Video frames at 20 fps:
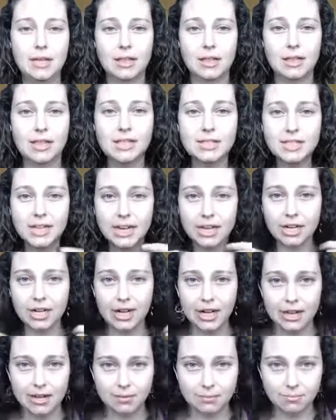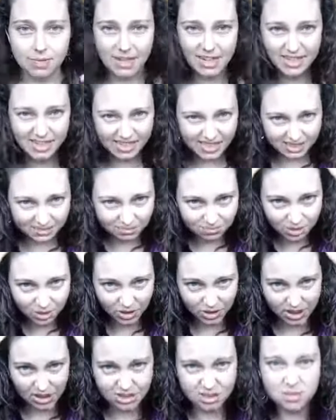this hair day, minus
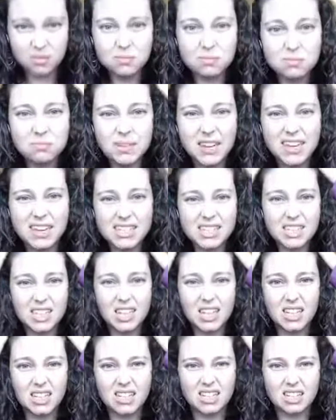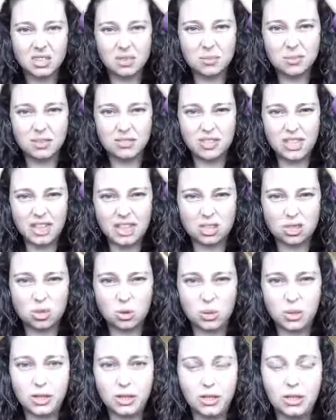a little bit of the extra
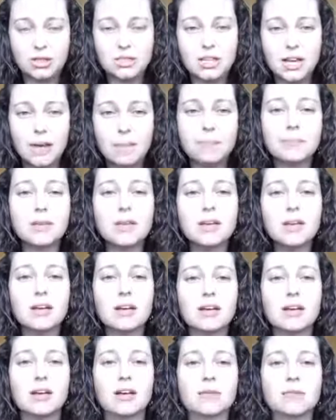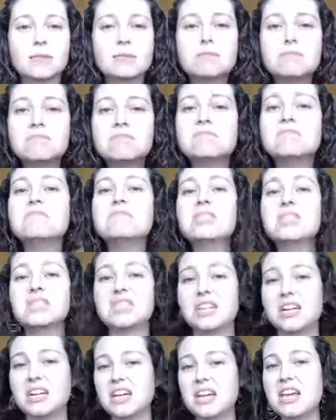oil on top, this
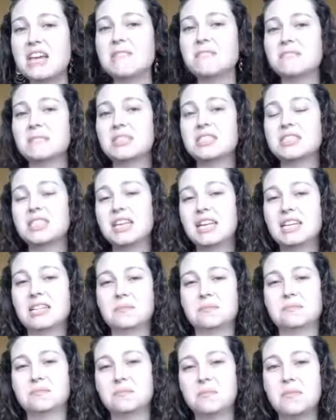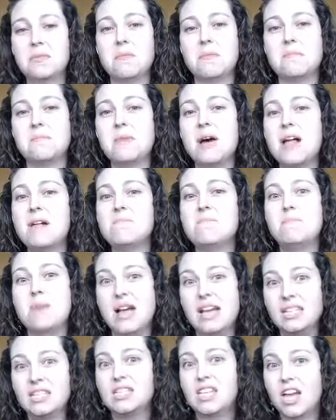hair day is like my
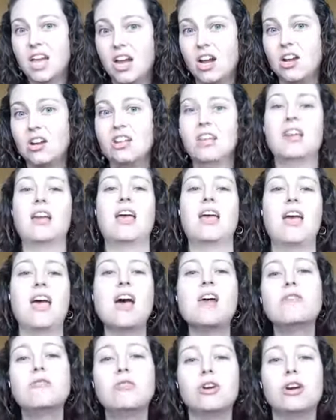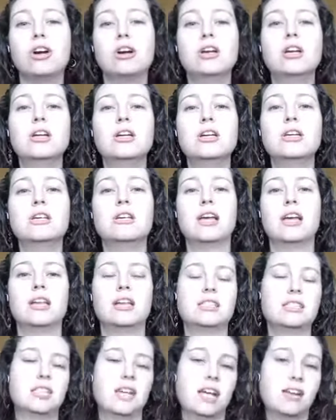best hair day ever, and
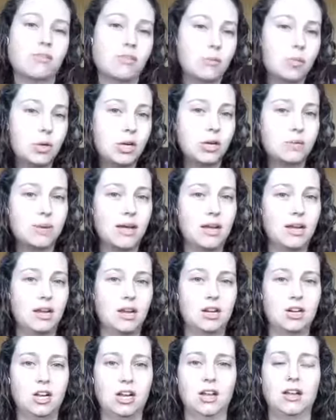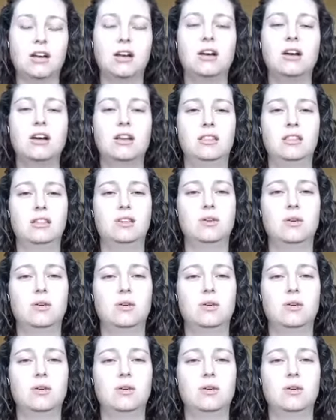it's kind of a pretty bad hair day on